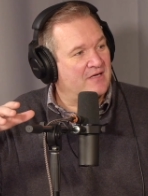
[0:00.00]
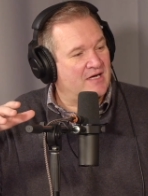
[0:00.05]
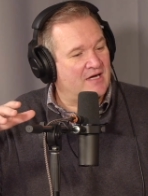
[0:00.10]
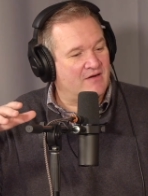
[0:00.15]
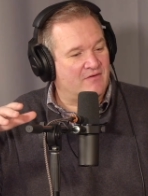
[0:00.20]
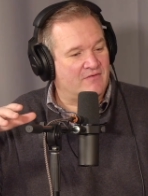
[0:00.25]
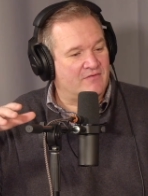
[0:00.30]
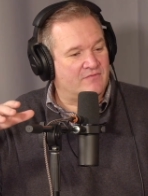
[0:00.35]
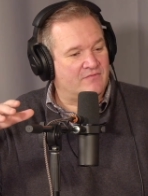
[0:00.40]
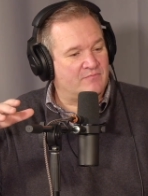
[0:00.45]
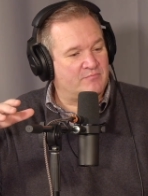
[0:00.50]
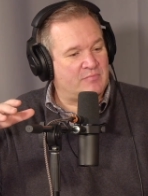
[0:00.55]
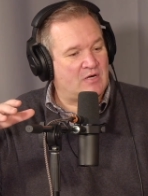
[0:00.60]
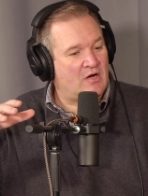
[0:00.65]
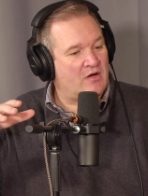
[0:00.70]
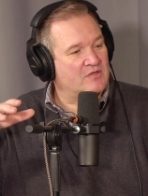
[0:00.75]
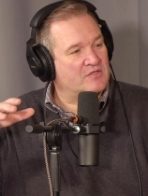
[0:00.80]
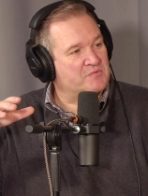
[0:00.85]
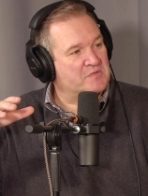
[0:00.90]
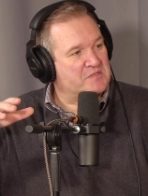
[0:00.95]
of
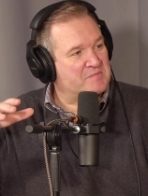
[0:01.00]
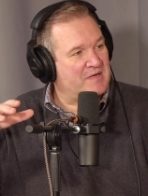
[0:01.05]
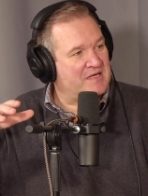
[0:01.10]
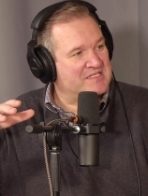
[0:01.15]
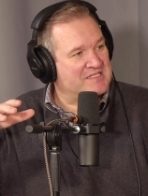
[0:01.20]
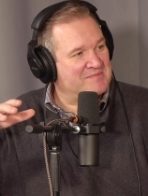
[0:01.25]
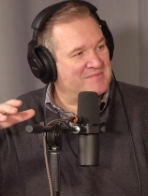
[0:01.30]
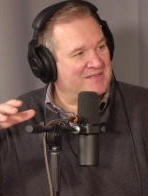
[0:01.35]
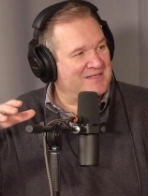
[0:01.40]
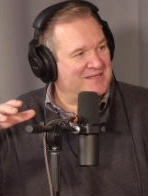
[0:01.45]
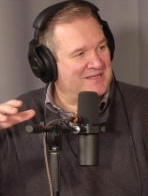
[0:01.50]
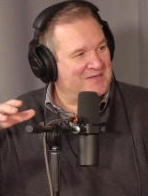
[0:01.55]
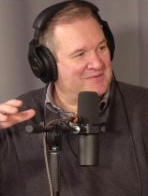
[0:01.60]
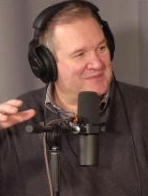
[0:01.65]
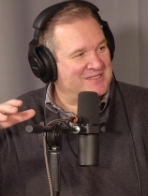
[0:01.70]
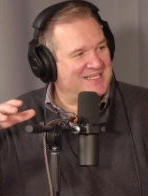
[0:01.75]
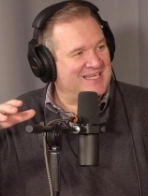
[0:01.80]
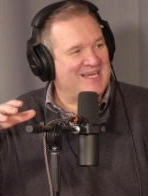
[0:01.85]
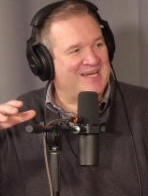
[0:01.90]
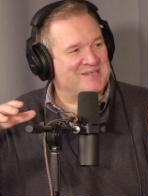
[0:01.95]
Paul's responsibility
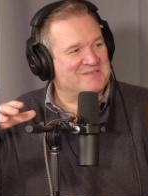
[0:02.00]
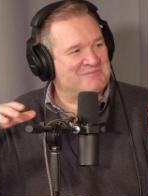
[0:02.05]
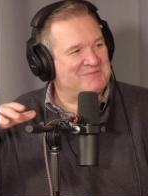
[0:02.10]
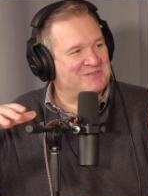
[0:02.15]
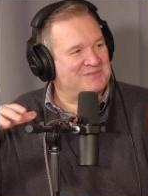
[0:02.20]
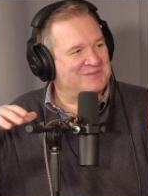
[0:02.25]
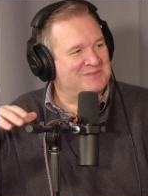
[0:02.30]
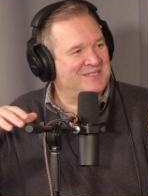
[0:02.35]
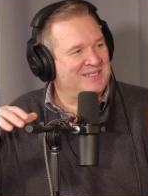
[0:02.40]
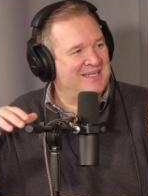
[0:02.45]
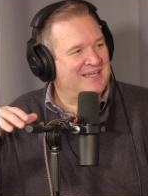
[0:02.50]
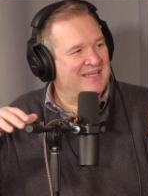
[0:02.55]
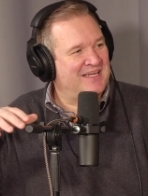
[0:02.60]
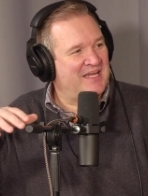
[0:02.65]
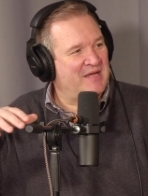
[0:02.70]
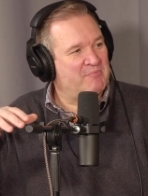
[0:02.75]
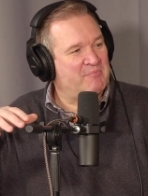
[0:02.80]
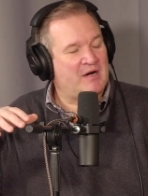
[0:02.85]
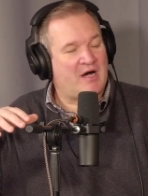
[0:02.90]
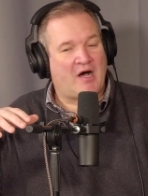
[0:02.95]
with the gospel.
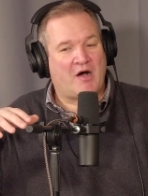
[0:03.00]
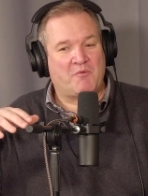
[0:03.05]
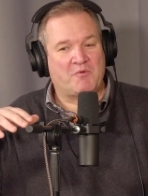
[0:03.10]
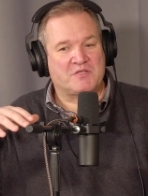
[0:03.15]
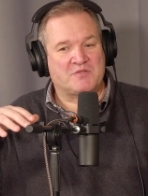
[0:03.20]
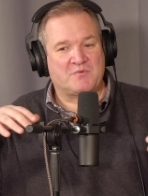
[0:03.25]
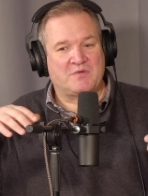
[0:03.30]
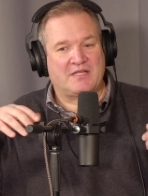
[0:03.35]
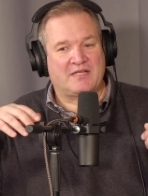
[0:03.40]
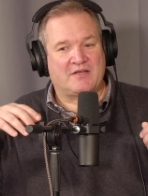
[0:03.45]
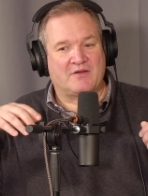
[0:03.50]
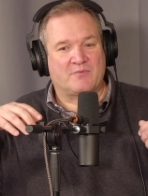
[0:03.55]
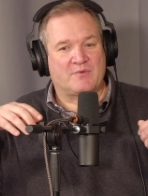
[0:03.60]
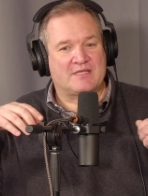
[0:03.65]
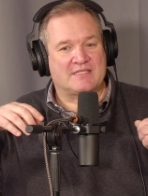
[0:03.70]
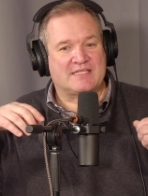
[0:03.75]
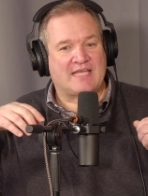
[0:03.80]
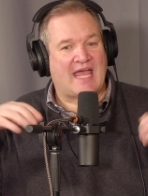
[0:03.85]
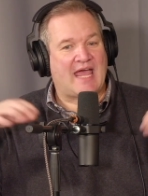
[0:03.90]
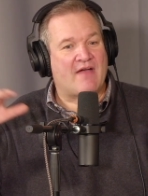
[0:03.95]
Wow. And Paul was willing to
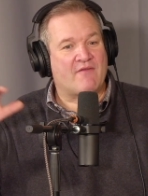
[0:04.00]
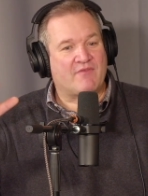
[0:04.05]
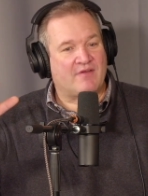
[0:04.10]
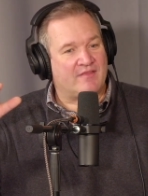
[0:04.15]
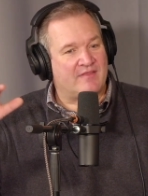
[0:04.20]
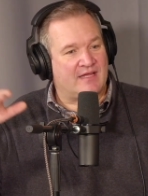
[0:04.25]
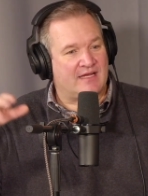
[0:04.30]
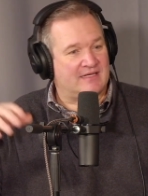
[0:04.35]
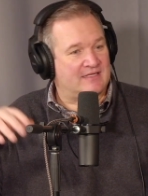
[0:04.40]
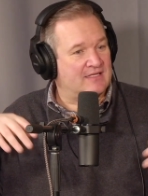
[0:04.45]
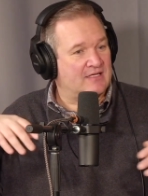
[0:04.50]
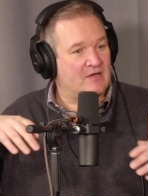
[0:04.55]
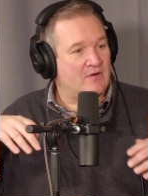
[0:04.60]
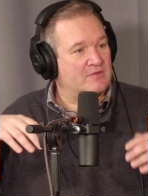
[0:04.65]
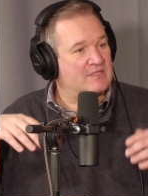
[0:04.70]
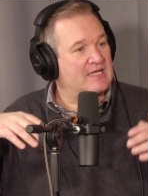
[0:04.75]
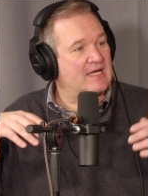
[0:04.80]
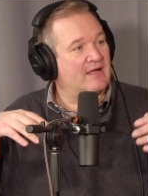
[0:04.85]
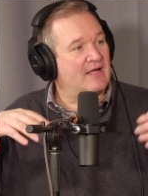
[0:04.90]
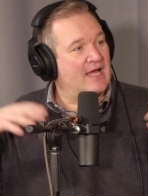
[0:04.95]
risk everything to go
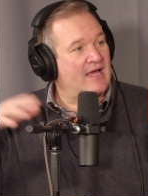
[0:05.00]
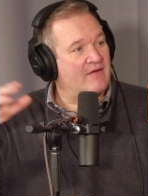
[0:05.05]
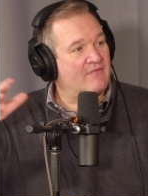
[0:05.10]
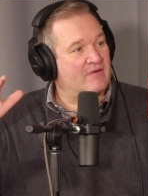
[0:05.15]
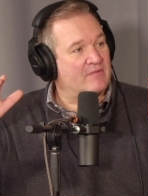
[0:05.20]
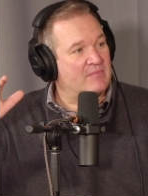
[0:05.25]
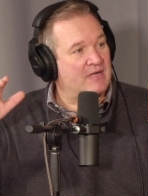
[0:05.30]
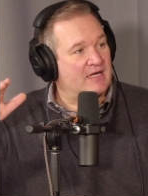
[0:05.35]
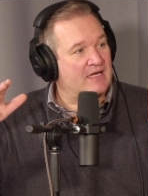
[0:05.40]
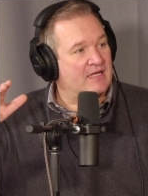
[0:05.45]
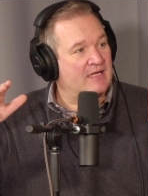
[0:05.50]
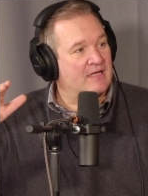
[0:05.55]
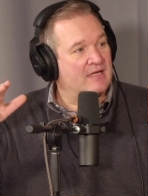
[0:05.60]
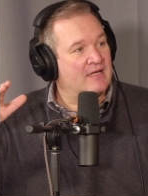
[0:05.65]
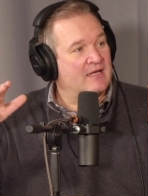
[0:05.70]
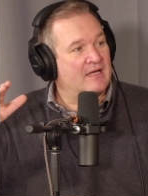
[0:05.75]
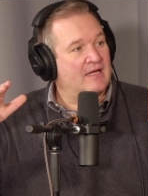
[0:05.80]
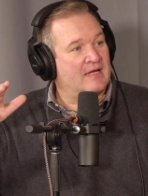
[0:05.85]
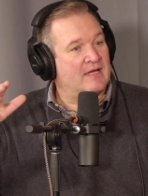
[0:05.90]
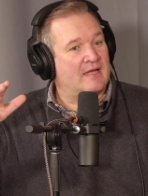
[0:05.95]
tell everybody.
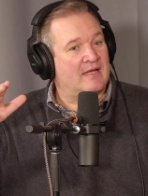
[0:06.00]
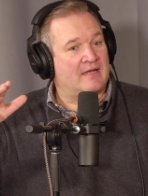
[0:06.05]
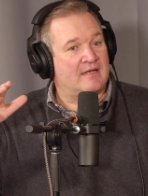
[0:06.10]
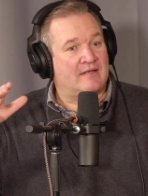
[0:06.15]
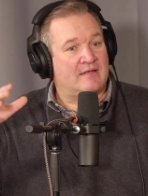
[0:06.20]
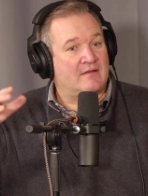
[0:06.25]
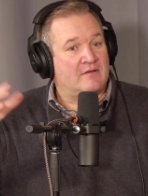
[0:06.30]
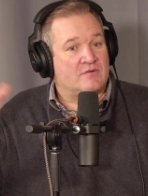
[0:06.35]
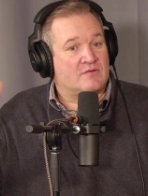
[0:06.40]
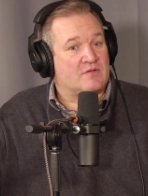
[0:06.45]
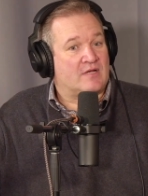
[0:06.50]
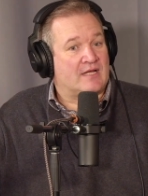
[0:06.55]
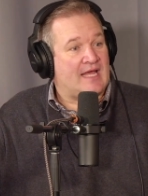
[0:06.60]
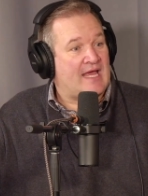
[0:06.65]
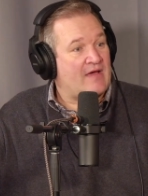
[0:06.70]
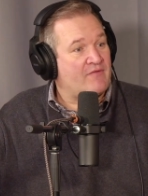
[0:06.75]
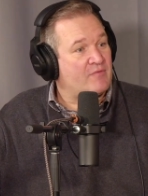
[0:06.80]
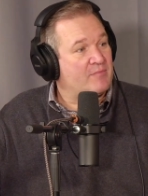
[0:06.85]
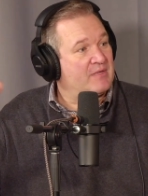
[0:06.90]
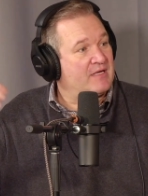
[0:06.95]
And there's only
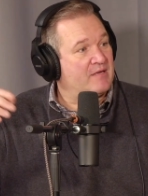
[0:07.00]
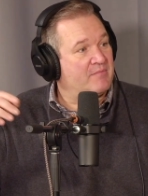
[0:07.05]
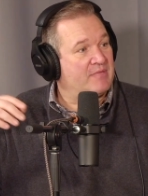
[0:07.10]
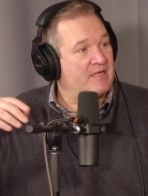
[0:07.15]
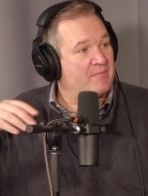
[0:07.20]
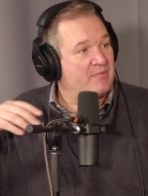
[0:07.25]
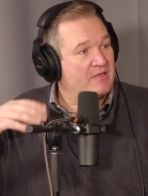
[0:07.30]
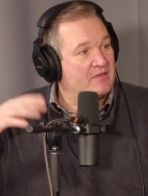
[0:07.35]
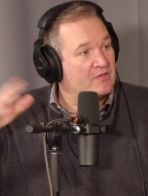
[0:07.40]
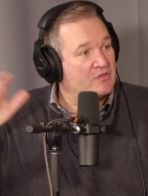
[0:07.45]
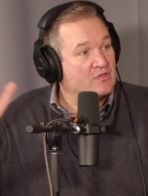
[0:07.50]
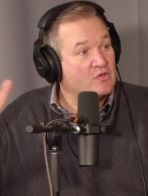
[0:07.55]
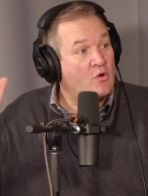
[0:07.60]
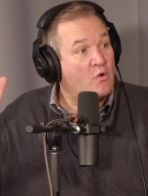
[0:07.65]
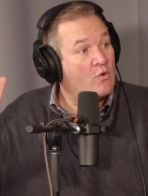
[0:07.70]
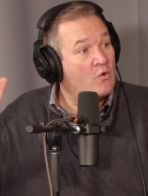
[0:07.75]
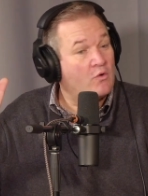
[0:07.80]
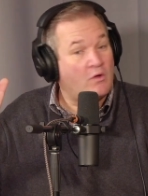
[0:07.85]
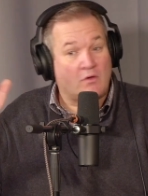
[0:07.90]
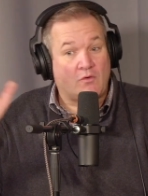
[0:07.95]
half a billion people on the
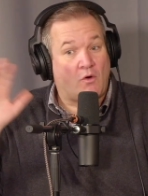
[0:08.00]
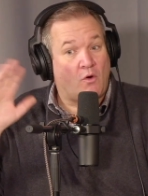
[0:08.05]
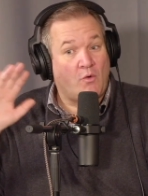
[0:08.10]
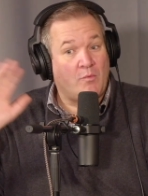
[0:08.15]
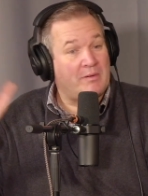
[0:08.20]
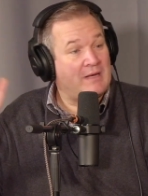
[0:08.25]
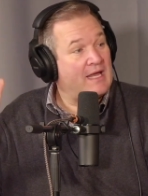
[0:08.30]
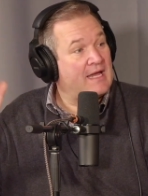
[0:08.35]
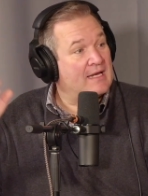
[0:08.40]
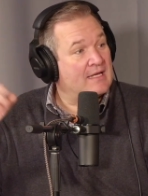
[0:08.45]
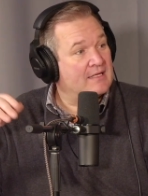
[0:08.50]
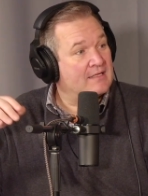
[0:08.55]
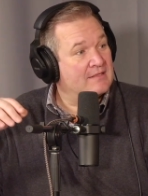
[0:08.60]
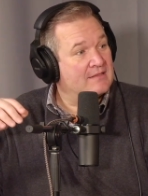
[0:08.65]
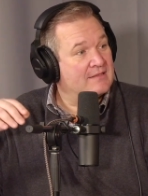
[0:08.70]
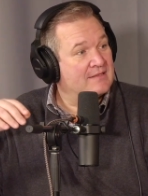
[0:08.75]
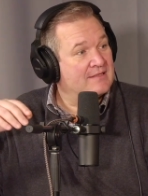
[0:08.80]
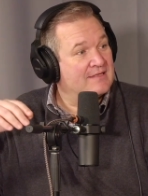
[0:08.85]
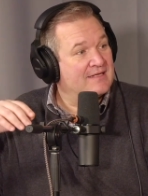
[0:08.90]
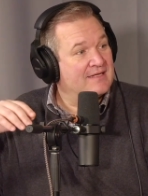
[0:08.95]
total a whole planet.
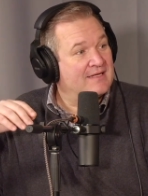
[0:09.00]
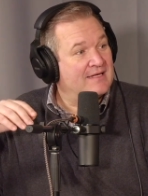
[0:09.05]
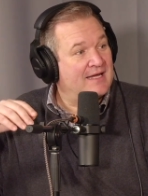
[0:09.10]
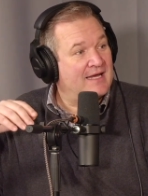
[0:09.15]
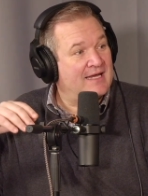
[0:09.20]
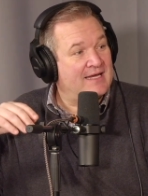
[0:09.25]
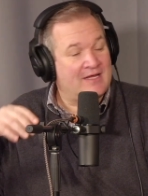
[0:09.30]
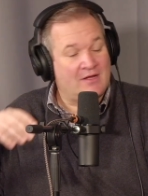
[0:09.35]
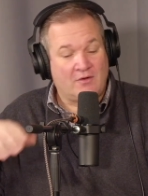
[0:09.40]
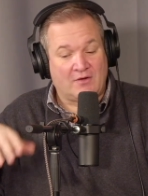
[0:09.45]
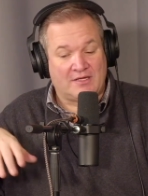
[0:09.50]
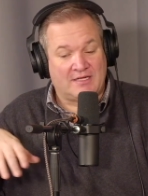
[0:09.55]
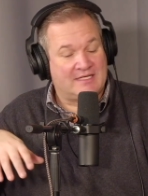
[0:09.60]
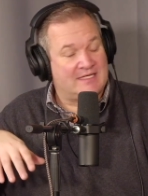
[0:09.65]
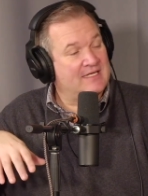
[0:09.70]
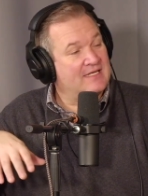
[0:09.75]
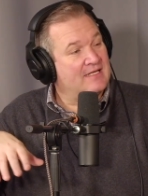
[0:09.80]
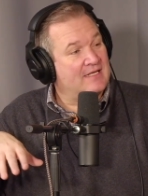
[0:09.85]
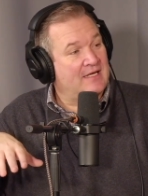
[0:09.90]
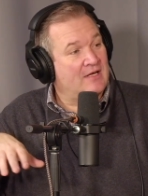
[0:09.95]
Mm. And he only
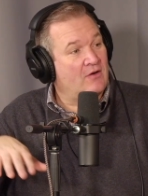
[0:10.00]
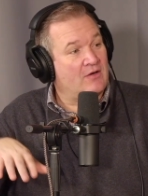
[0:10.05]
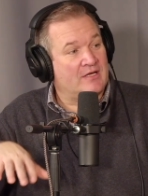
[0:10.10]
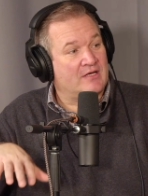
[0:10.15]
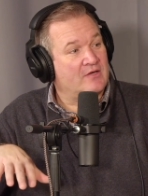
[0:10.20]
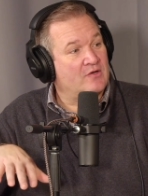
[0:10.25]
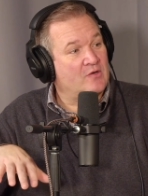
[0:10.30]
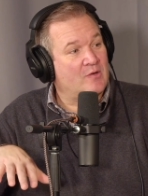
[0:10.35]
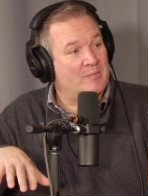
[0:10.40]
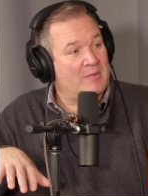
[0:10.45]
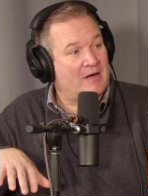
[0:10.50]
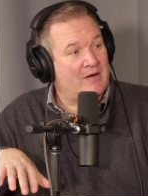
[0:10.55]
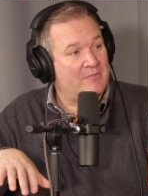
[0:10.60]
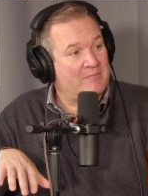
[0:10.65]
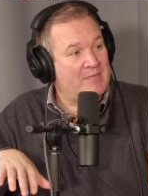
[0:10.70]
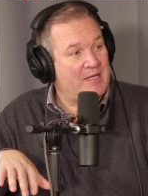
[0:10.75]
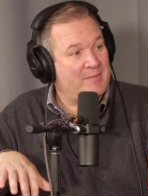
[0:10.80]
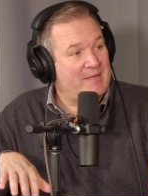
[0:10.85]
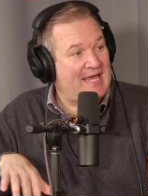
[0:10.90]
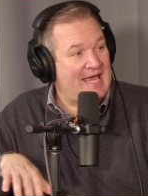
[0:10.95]
didn't he only knew about
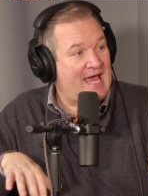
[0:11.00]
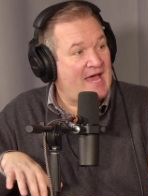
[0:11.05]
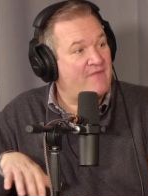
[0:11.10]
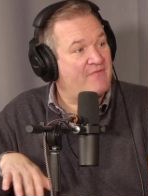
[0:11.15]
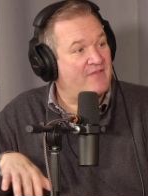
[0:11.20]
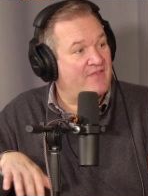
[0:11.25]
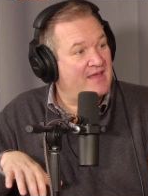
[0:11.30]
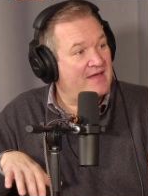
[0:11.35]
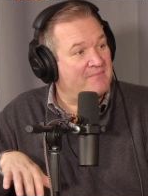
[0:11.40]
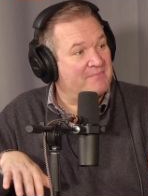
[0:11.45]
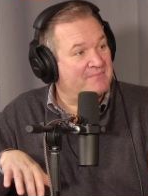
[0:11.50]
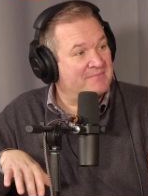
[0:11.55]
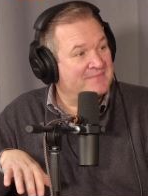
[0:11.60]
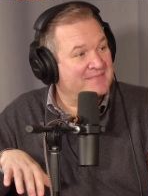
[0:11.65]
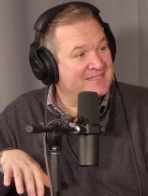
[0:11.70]
maybe half of them.